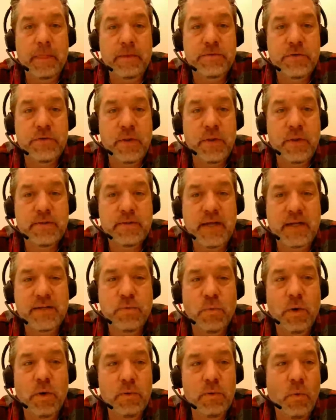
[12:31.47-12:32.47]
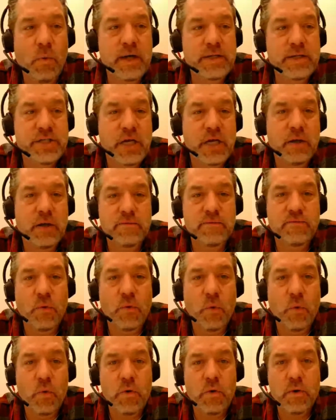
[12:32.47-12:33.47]
So that's one watch out
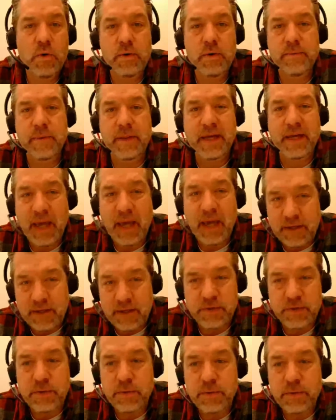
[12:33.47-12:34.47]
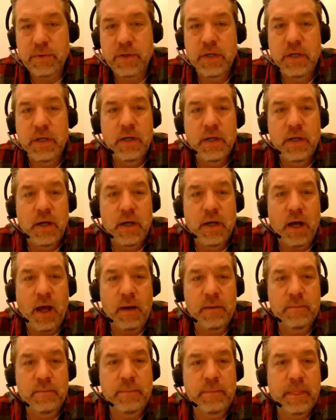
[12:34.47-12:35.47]
for the K2.
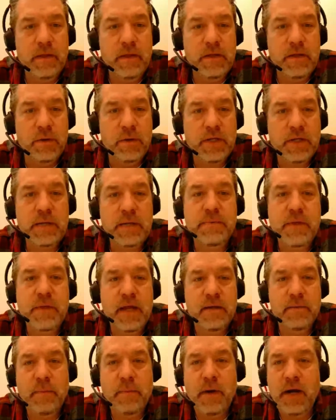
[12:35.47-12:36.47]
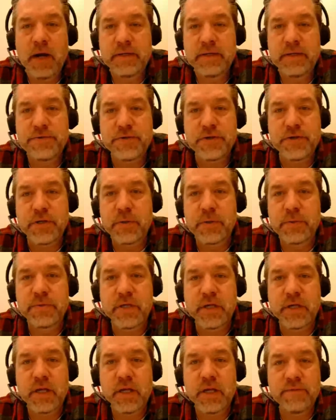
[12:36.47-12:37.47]
Keep that in mind as you're
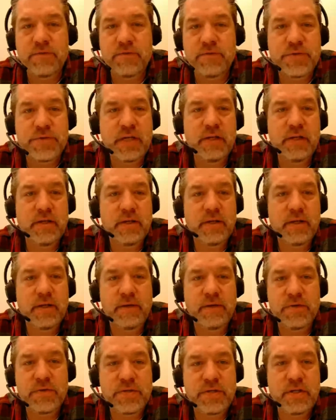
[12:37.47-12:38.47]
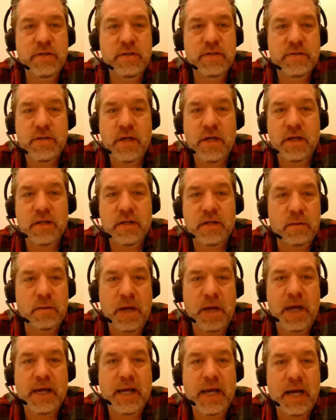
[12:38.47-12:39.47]
using it. If you see this thing like
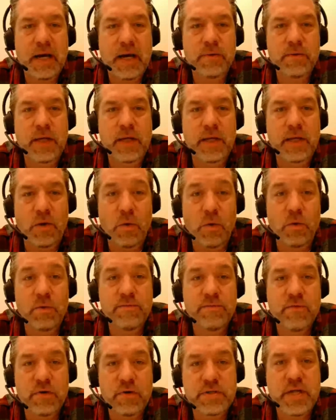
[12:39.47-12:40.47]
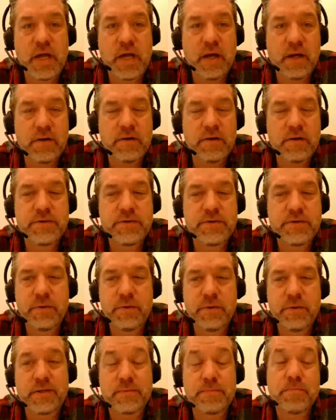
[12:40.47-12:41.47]
peg out and hold for a second or
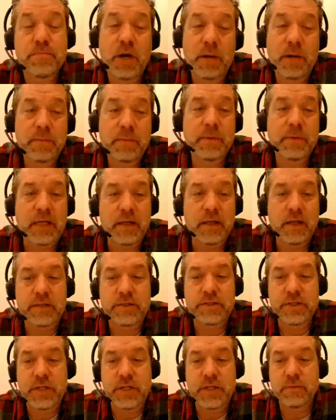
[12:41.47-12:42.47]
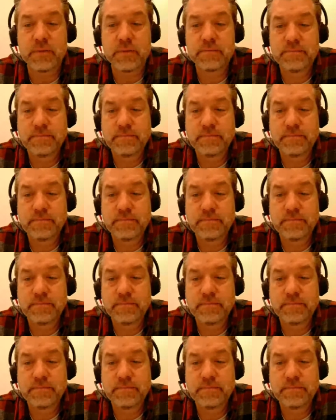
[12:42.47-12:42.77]
two, it's probably glitched out.